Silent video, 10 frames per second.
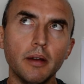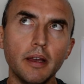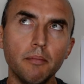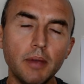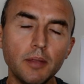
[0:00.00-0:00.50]

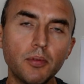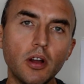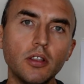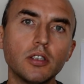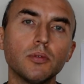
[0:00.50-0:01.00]
meat
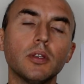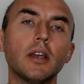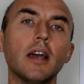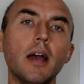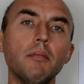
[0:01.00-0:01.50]
products that are
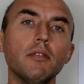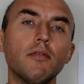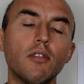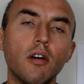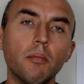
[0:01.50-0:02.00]
coming
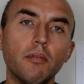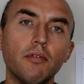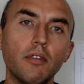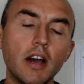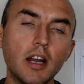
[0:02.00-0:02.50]
from
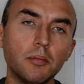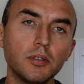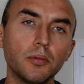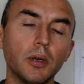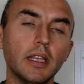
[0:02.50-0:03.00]

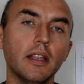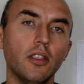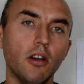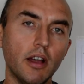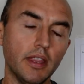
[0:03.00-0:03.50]
farms, what are
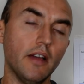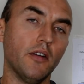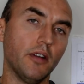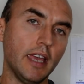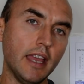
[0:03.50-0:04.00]
not
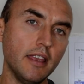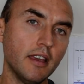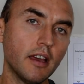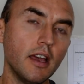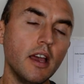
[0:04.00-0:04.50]

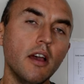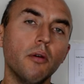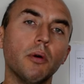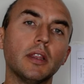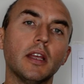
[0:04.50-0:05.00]
organic,
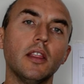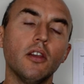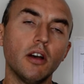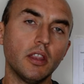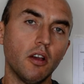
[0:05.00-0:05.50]
what are
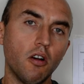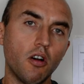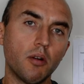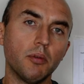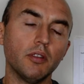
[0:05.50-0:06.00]
not
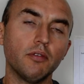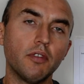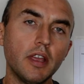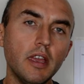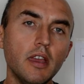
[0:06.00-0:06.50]

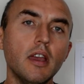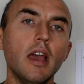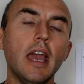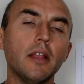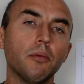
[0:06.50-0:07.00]
hormone-free,
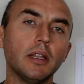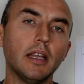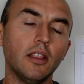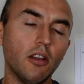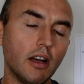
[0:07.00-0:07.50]
and what
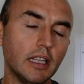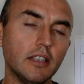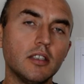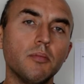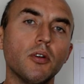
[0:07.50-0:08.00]
are not
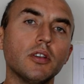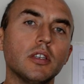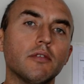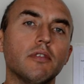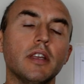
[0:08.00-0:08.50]

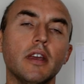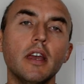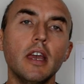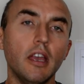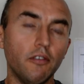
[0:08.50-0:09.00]
antibiotic-free.
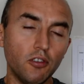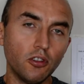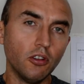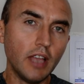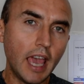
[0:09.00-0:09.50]
If you
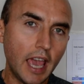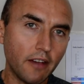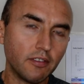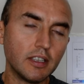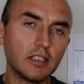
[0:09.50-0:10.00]
don't
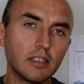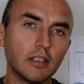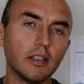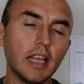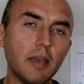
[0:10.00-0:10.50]
have these
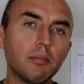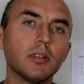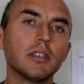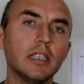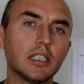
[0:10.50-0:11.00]
labels,